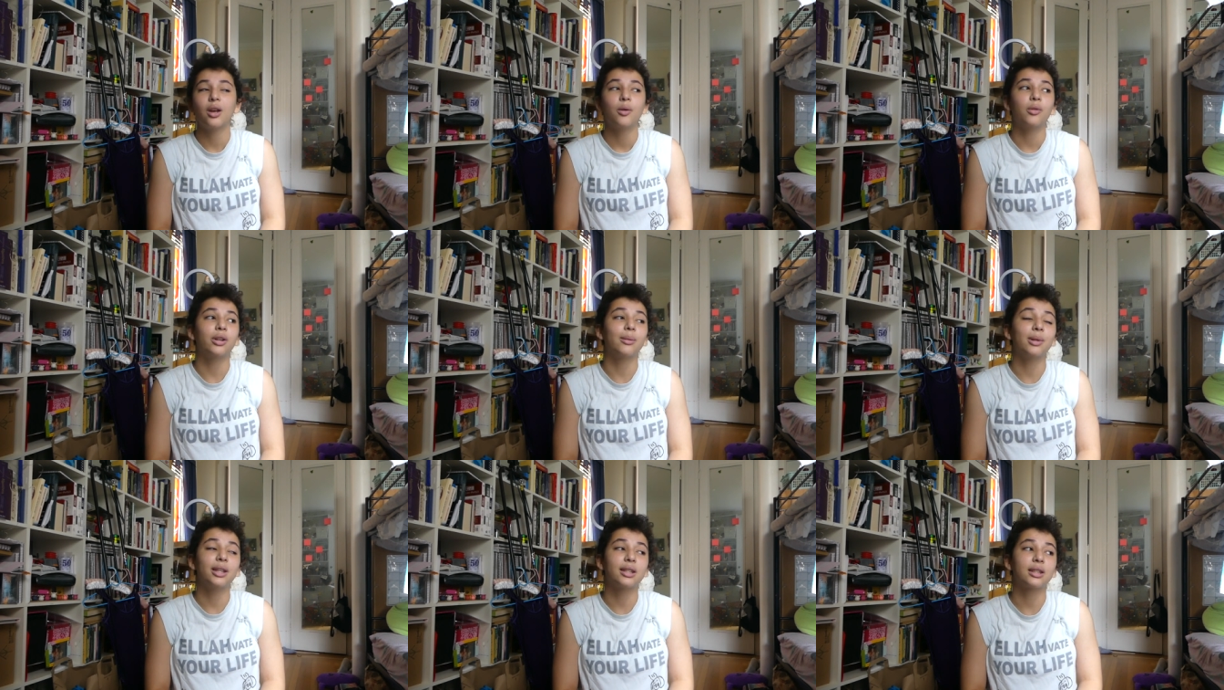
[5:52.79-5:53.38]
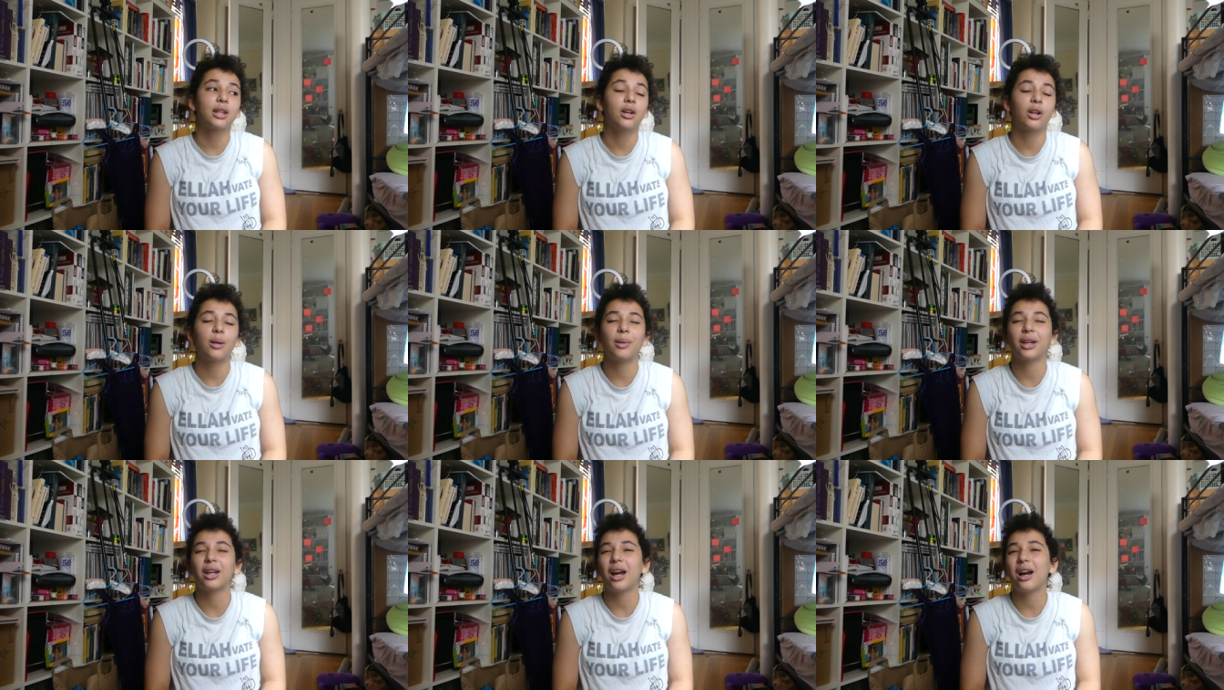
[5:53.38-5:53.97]
Will give me the skill, and
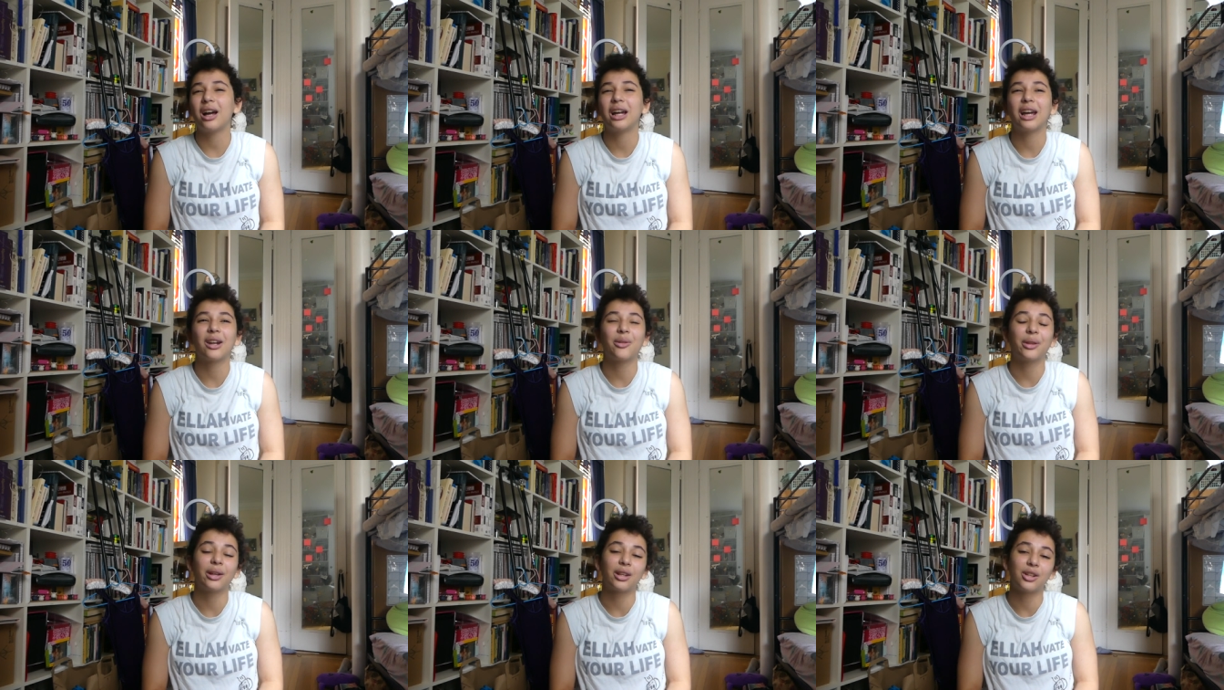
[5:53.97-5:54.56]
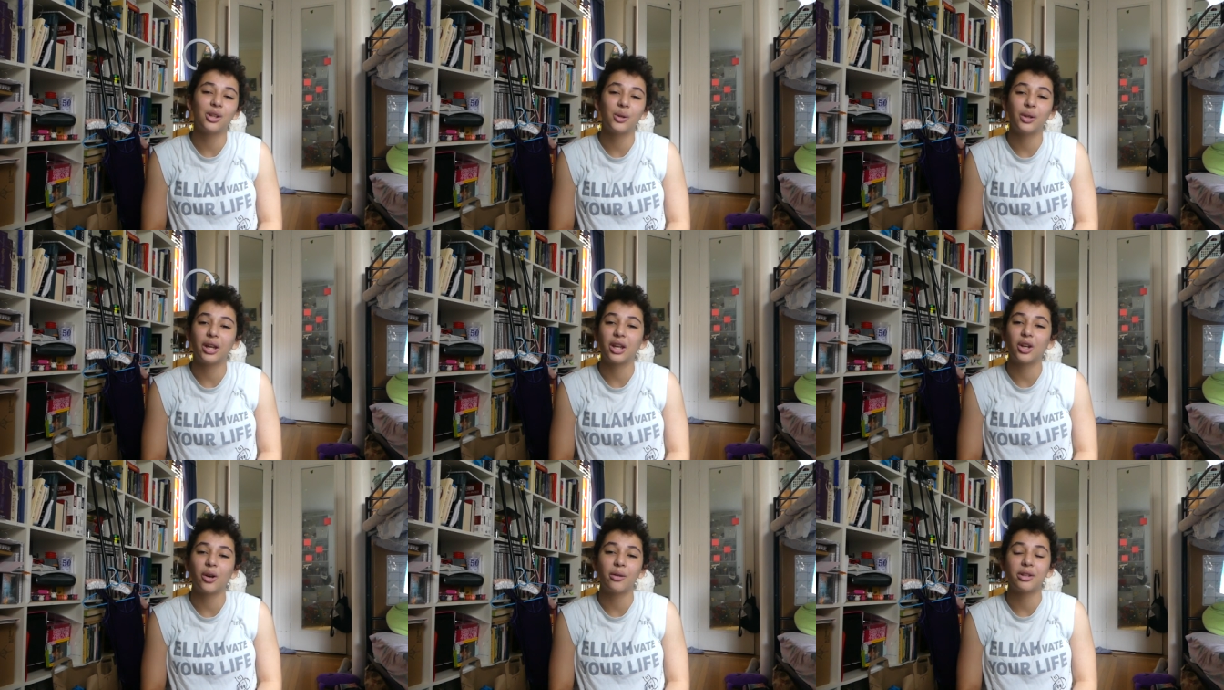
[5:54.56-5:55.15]
I'm like, I don't think I can do
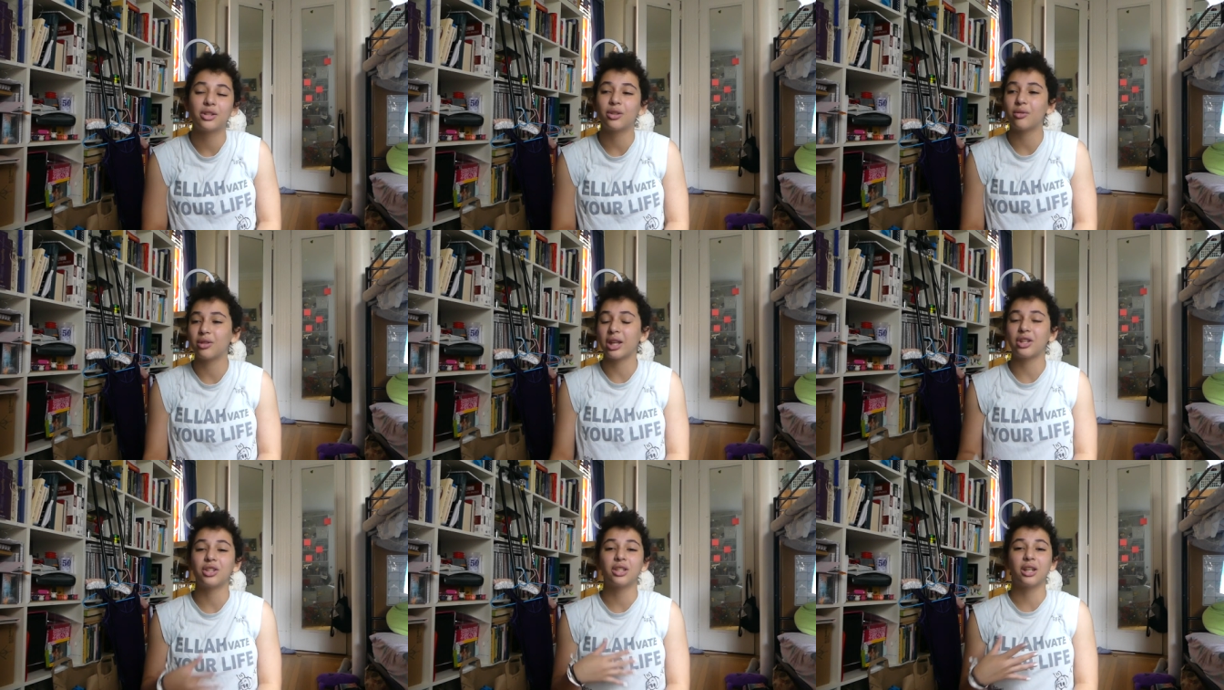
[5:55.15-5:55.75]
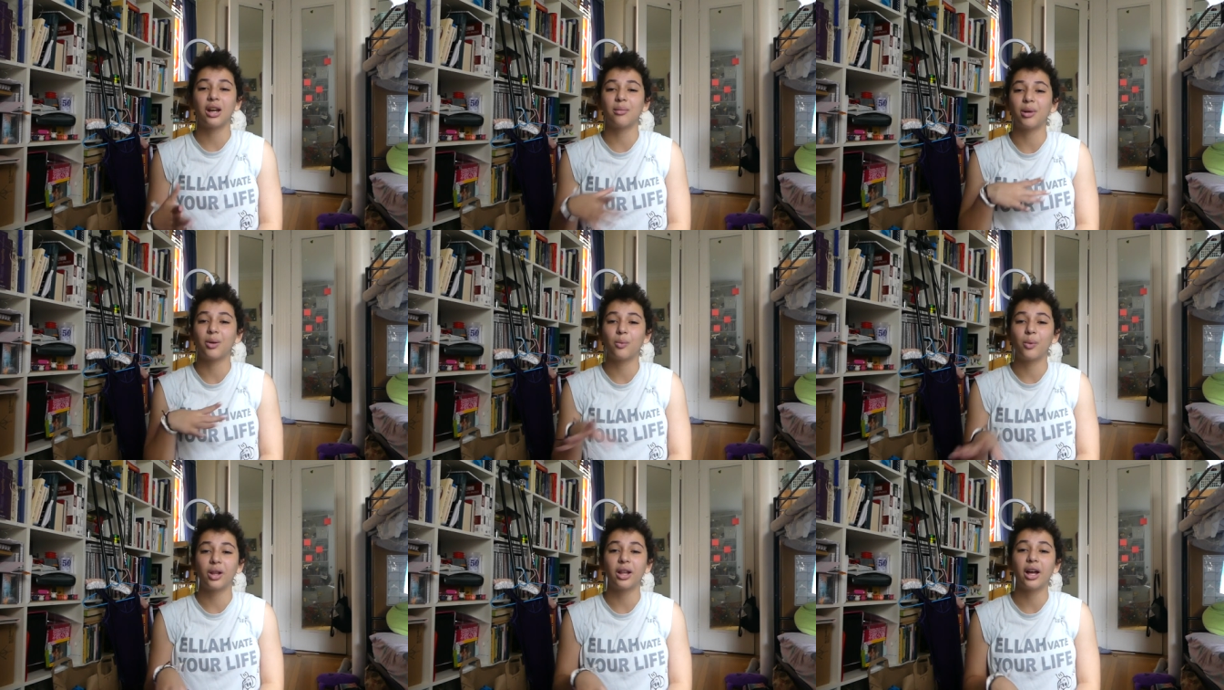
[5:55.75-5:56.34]
that, you know, that's just not my
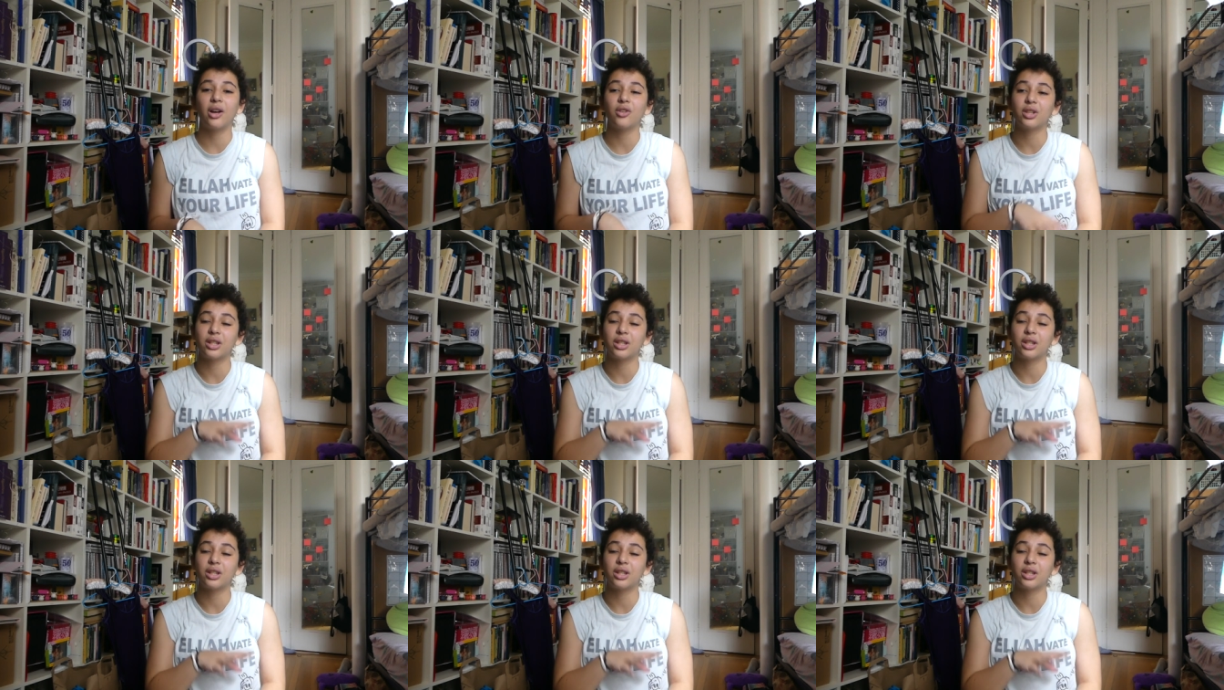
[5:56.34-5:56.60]
wheelhouse,